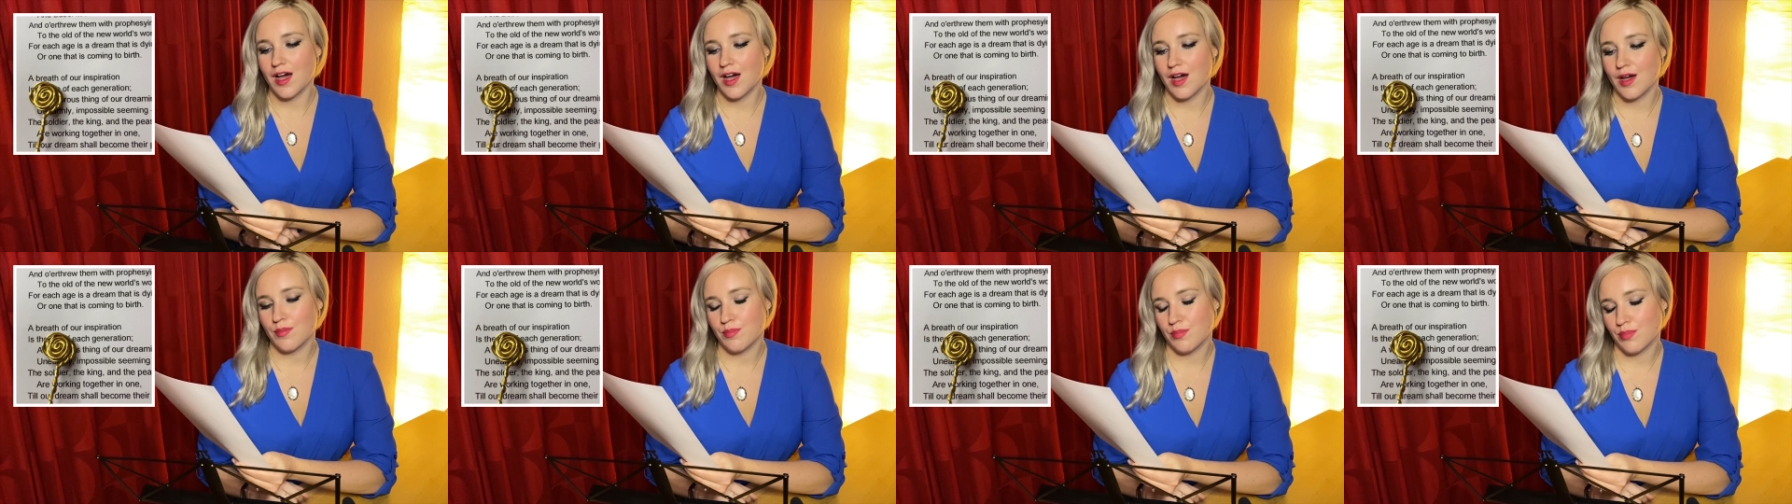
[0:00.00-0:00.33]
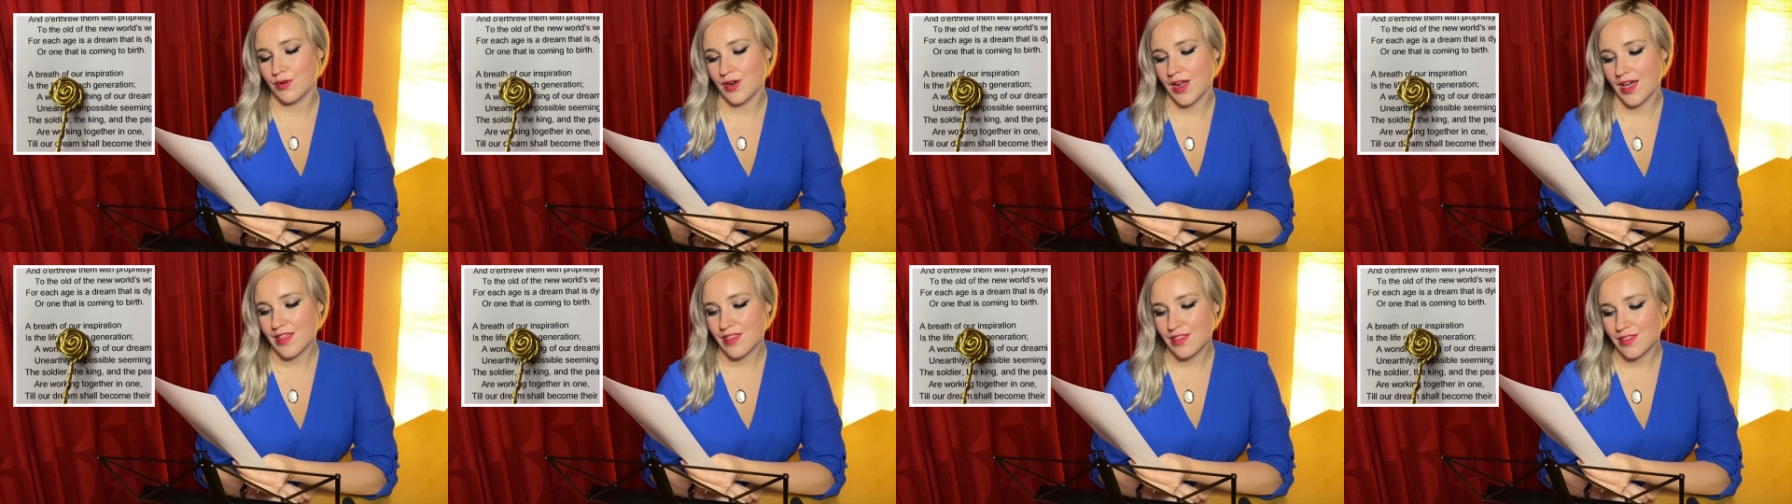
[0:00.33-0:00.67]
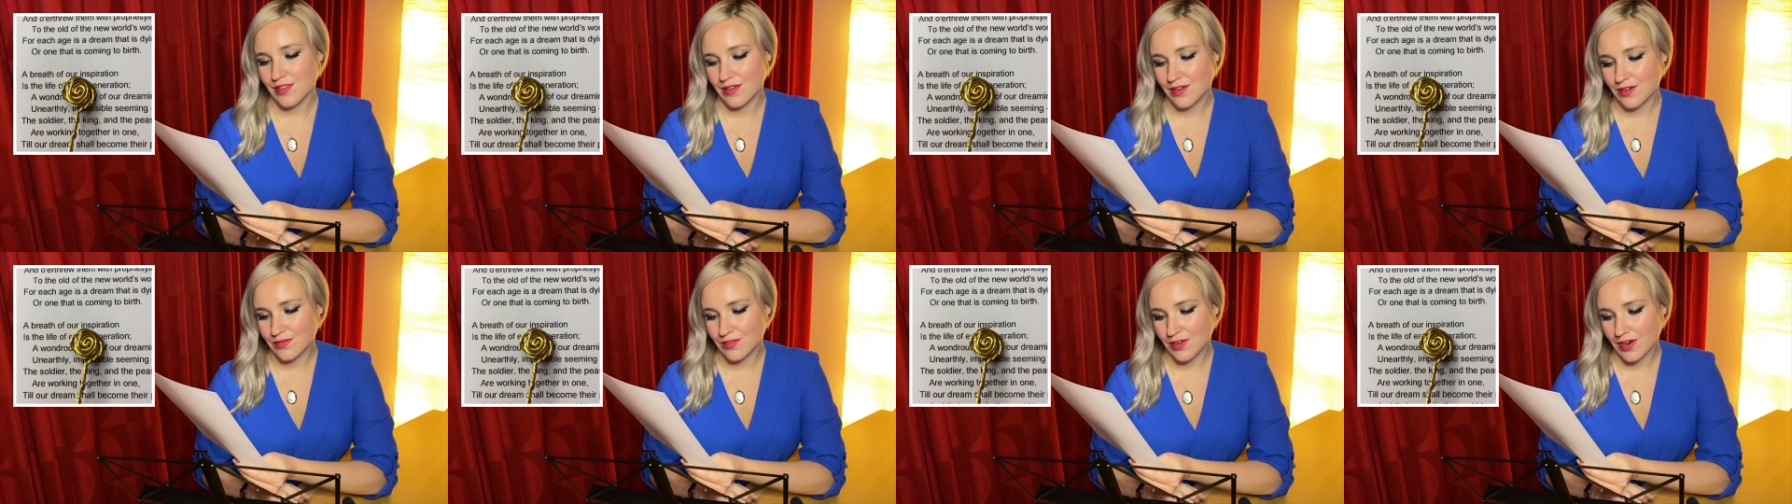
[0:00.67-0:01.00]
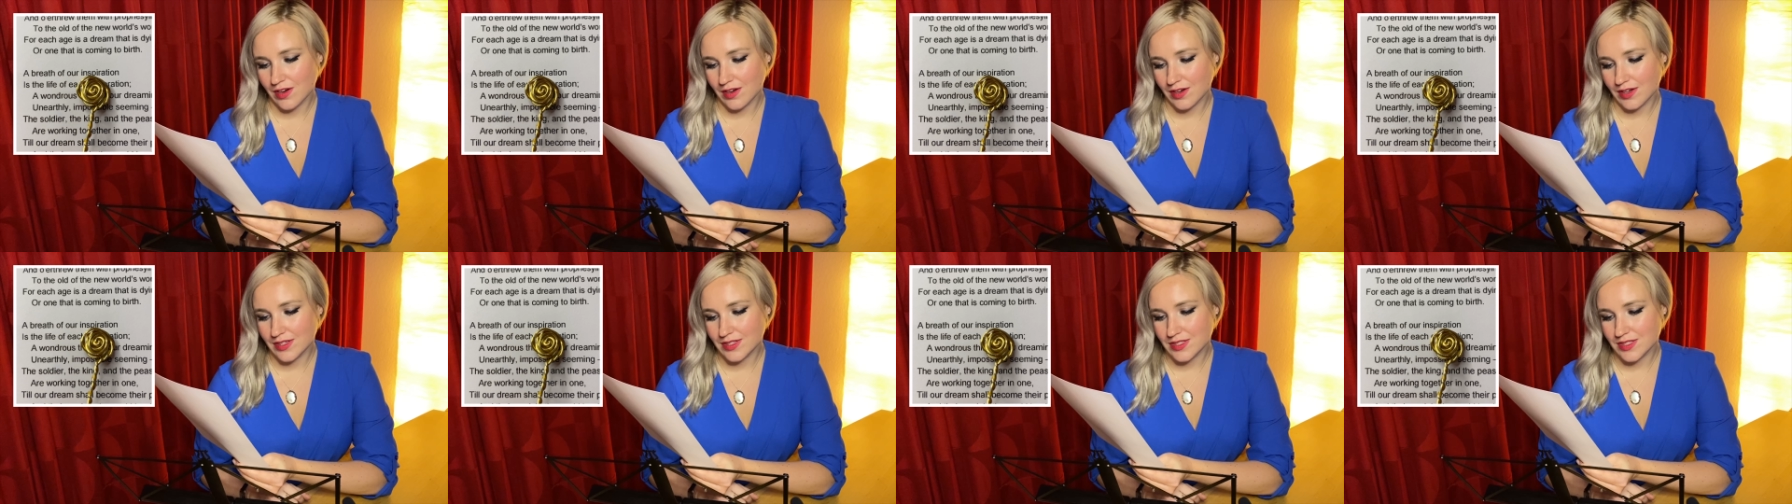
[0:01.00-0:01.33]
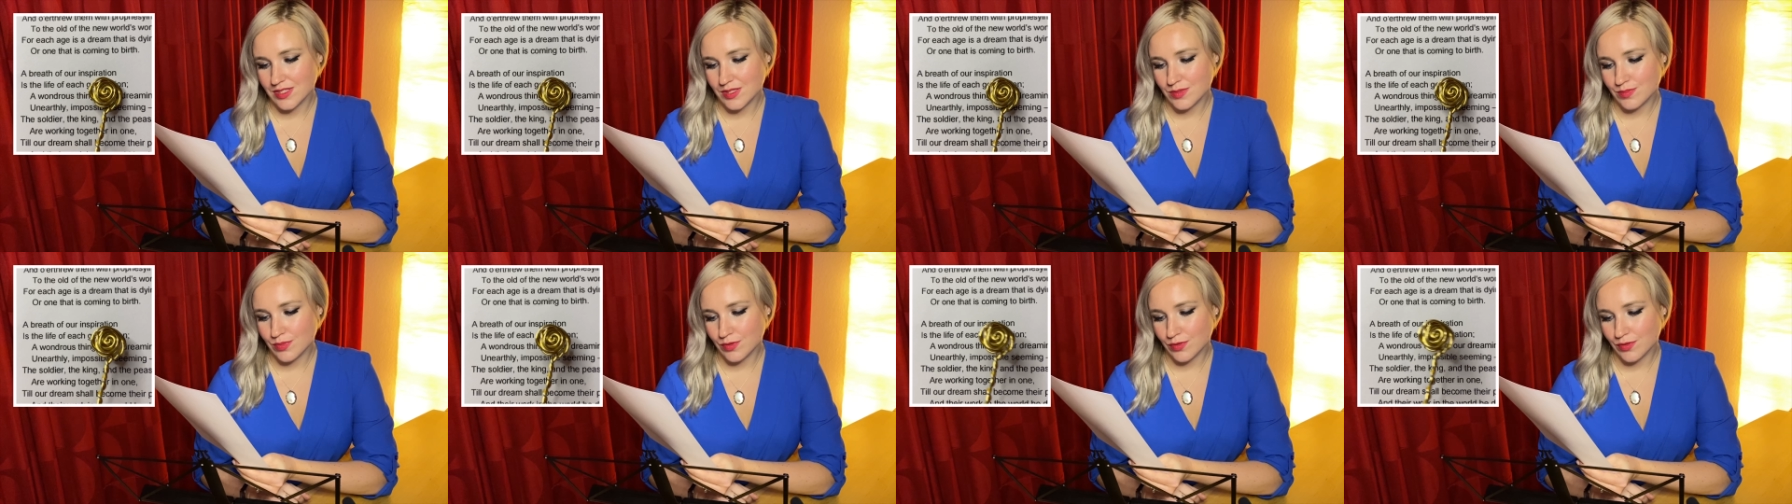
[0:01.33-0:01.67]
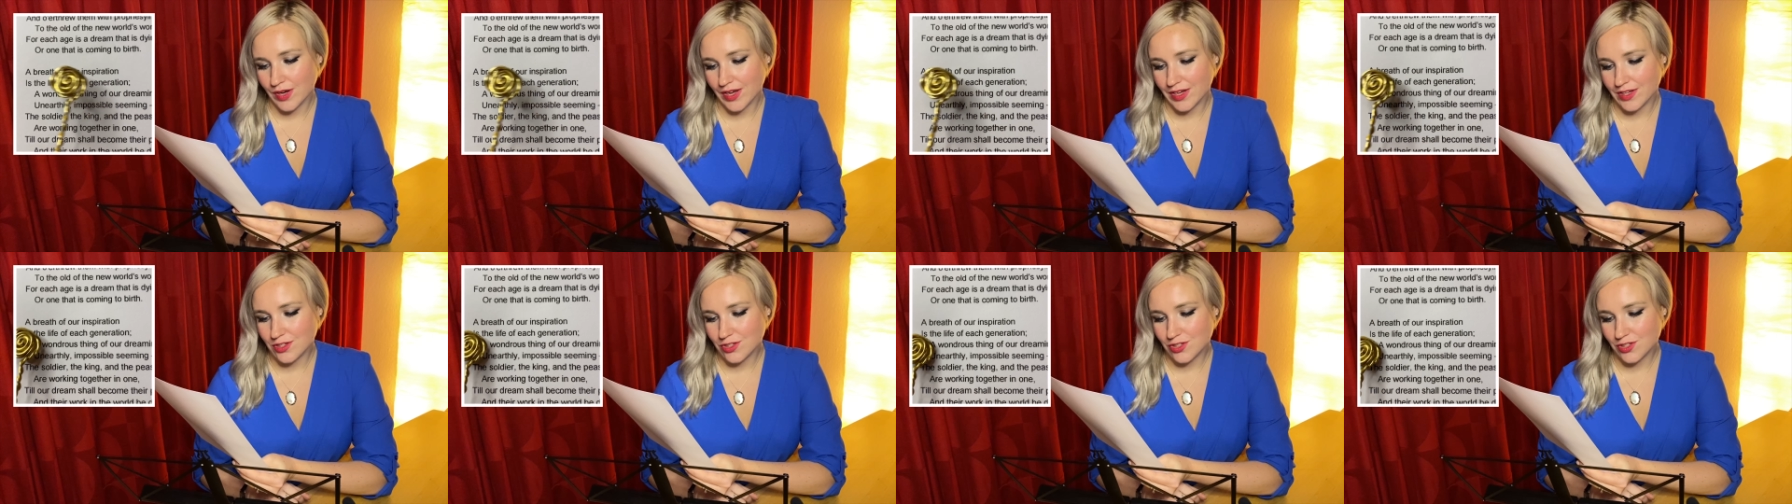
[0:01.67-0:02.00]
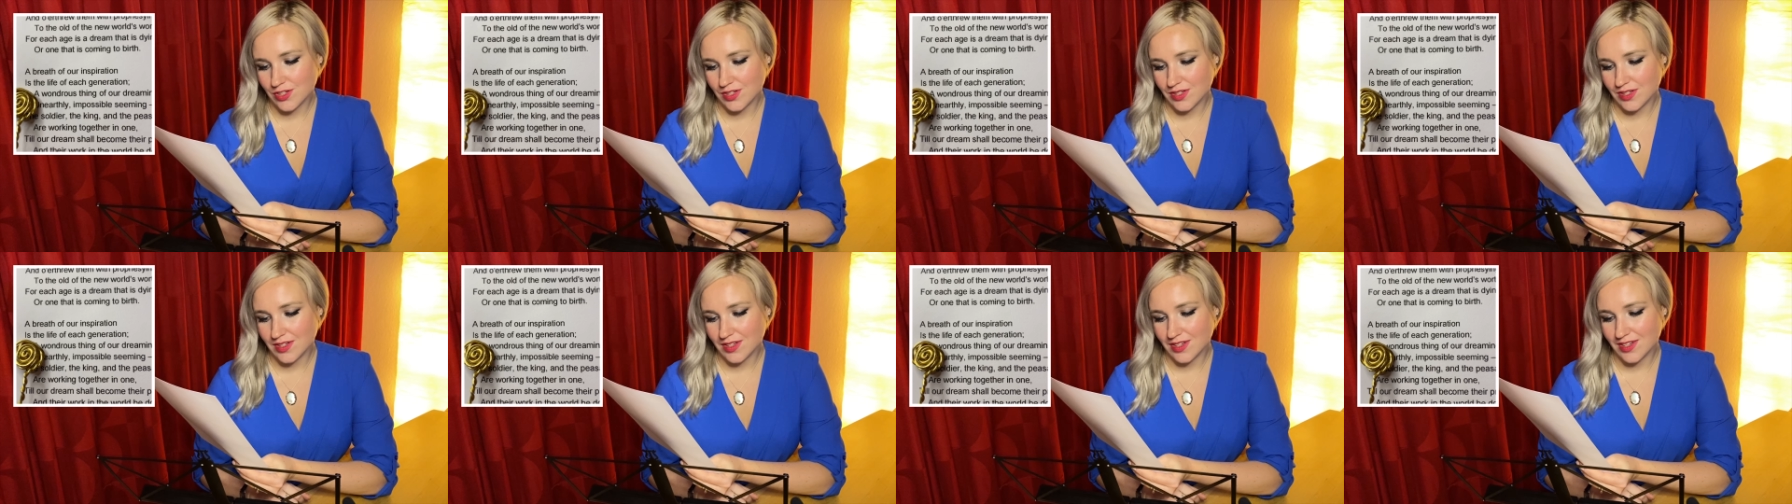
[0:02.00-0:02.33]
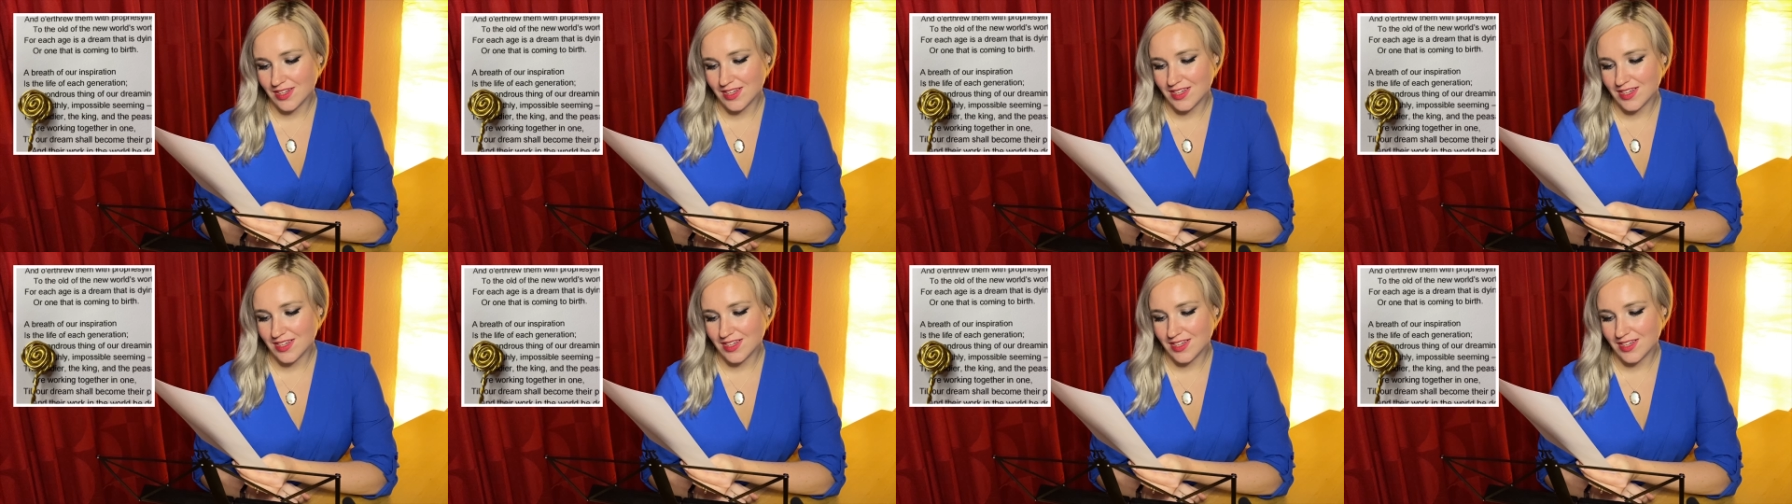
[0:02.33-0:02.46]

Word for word: A breath of our inspiration